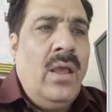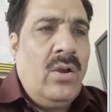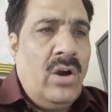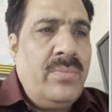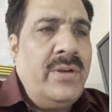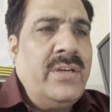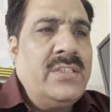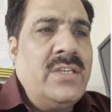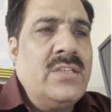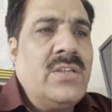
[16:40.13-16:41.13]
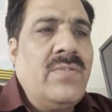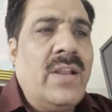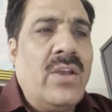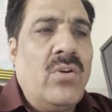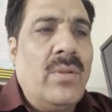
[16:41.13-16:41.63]
Carbohydrate chains of
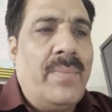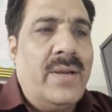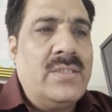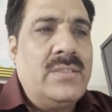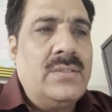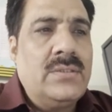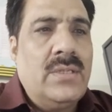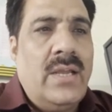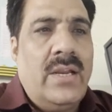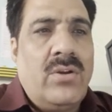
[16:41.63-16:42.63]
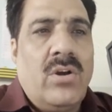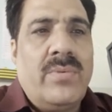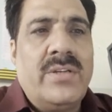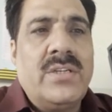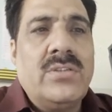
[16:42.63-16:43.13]
glycolipids and
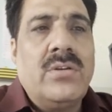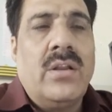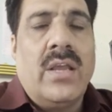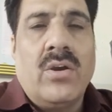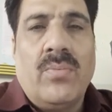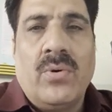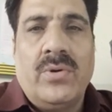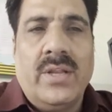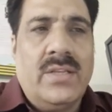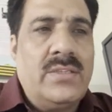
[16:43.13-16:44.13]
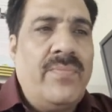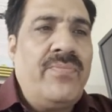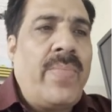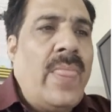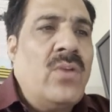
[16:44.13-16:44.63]
carbohydrate chains of glycoproteins.
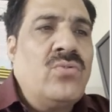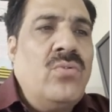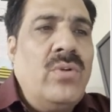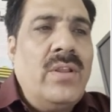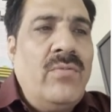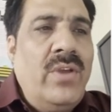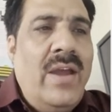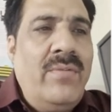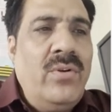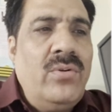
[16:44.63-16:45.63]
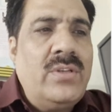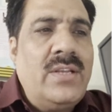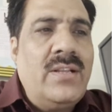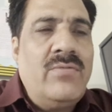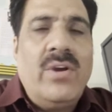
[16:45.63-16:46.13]
So we have to
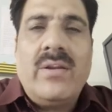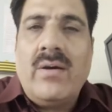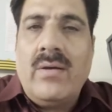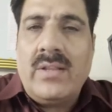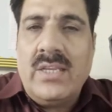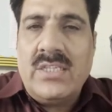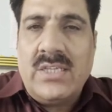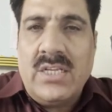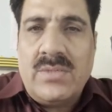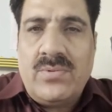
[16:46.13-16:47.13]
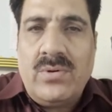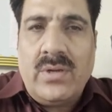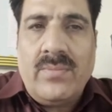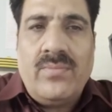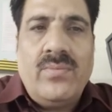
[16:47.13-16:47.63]
tell where are these chains
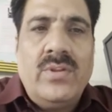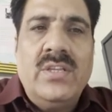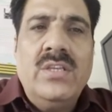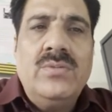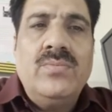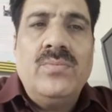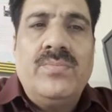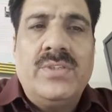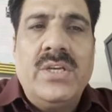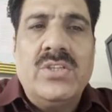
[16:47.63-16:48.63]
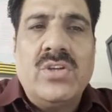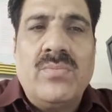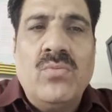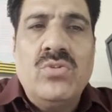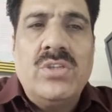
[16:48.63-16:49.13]
present. These chains are
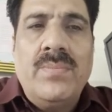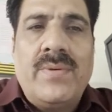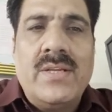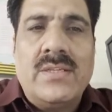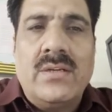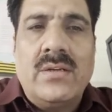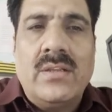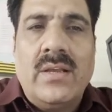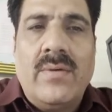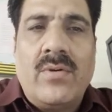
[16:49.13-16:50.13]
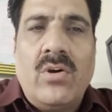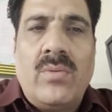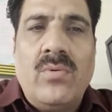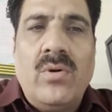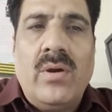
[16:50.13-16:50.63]
mostly present
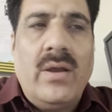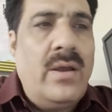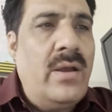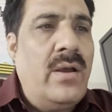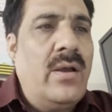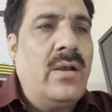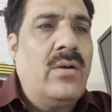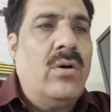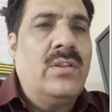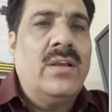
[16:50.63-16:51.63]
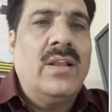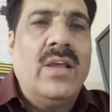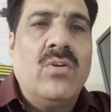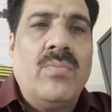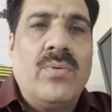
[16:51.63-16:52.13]
on the
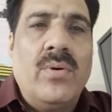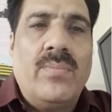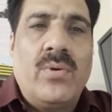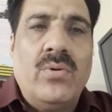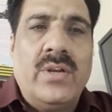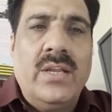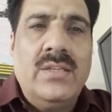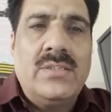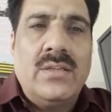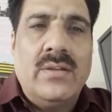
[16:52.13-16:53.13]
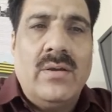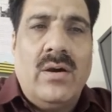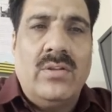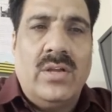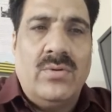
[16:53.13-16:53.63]
glycoproteins
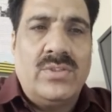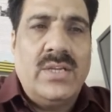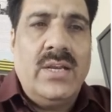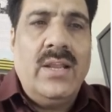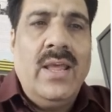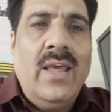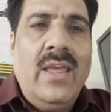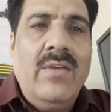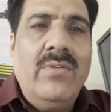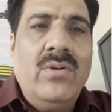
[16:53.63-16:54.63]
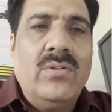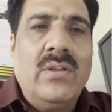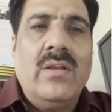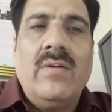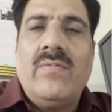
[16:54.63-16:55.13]
on the outside. Even on
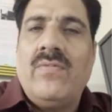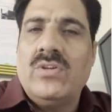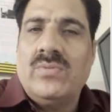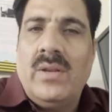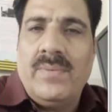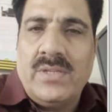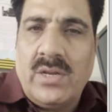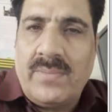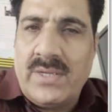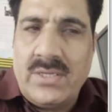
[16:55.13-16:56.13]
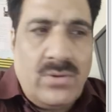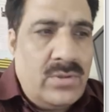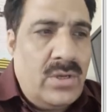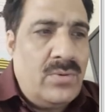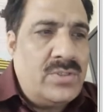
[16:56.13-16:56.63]
the phospholipid, they are present on
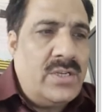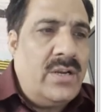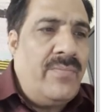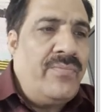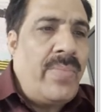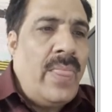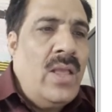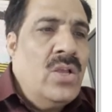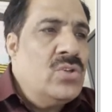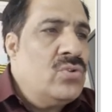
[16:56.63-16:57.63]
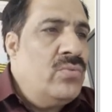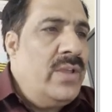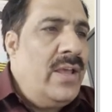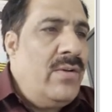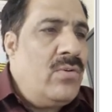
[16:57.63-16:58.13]
the outside. So we
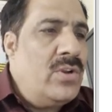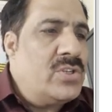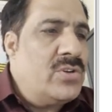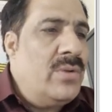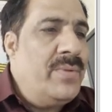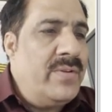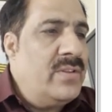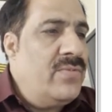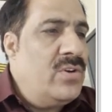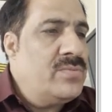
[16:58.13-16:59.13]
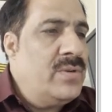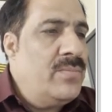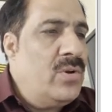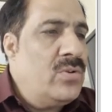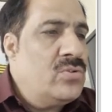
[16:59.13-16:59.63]
have cholesterol between the phosphate
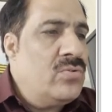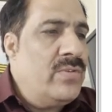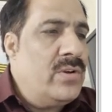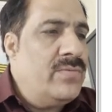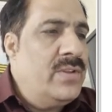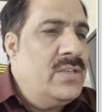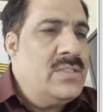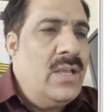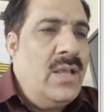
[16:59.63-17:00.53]
molecules, so one of these.